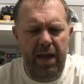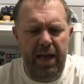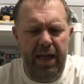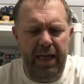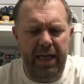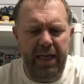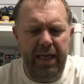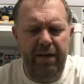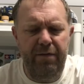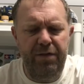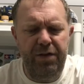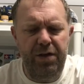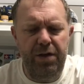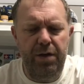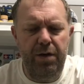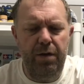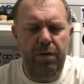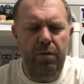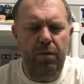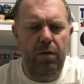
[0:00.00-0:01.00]
It gives
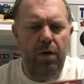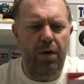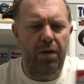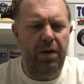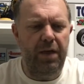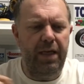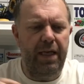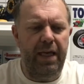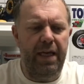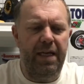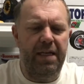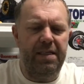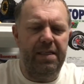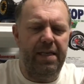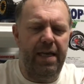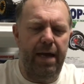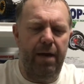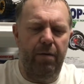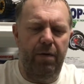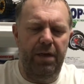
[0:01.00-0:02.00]
you, on the gear
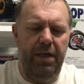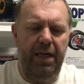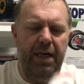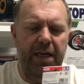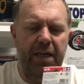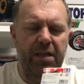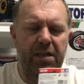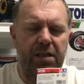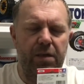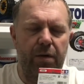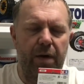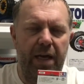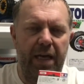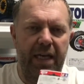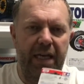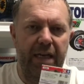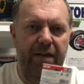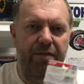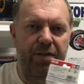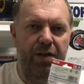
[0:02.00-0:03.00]
set, when you get into it,
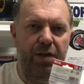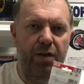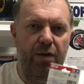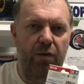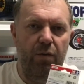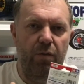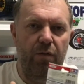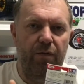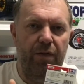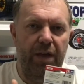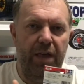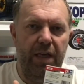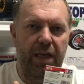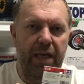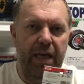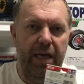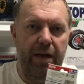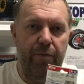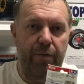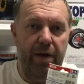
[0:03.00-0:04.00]
it gives you the
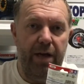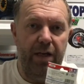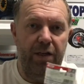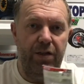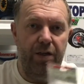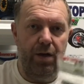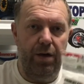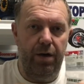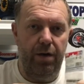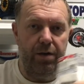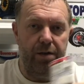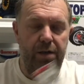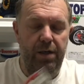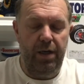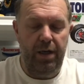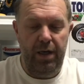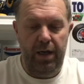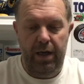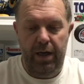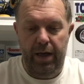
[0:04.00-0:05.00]
gear ratios
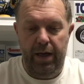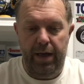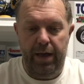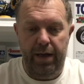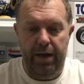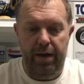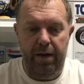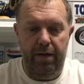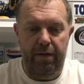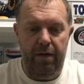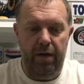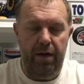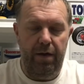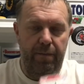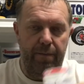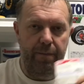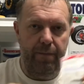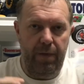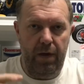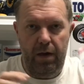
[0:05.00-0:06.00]

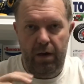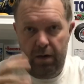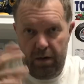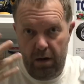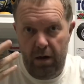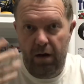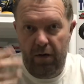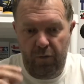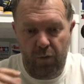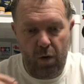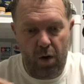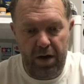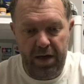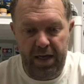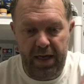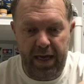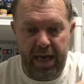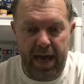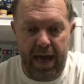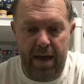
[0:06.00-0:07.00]
of what
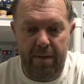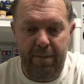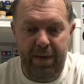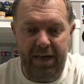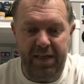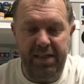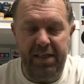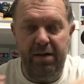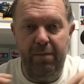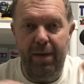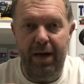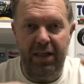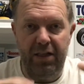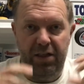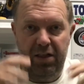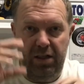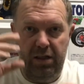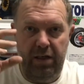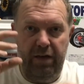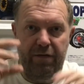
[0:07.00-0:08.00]
you get, mixing and
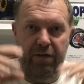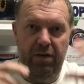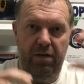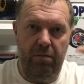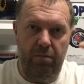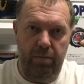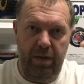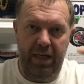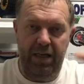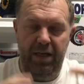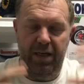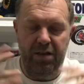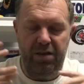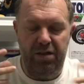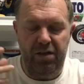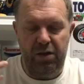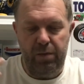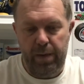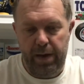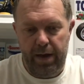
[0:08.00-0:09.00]
matching different pinions
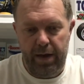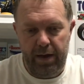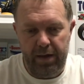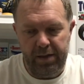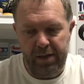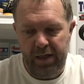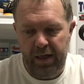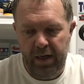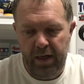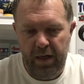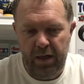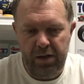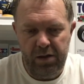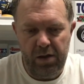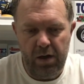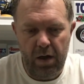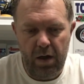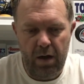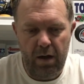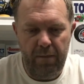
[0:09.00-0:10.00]
to spurs.
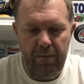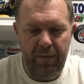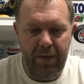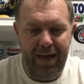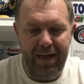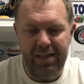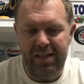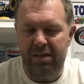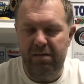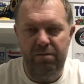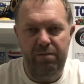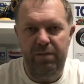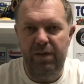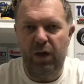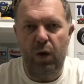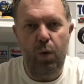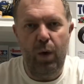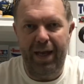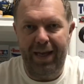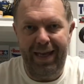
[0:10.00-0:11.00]
So that's the
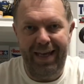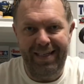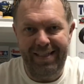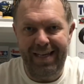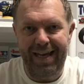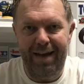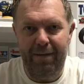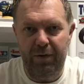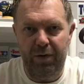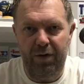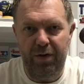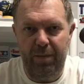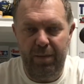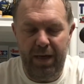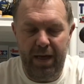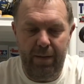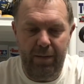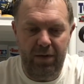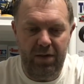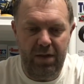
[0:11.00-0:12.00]
quickest I'm going to be
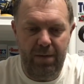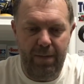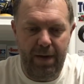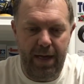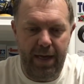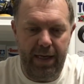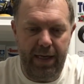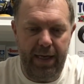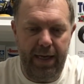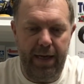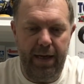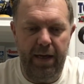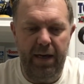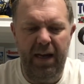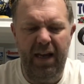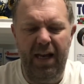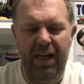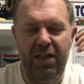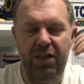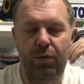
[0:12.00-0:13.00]
able to make it, and
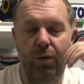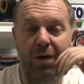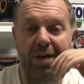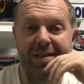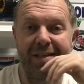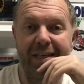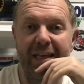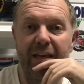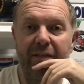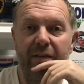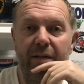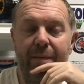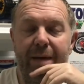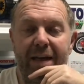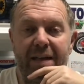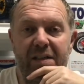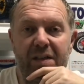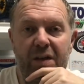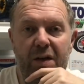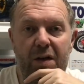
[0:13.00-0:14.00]
I just want to see if it
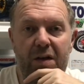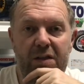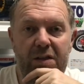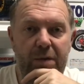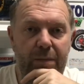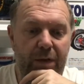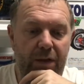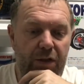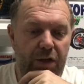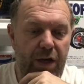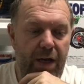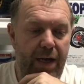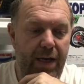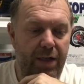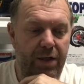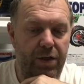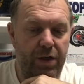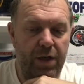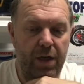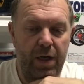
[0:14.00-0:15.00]
makes a noticeable
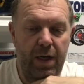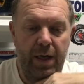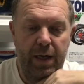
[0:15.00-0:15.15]
change.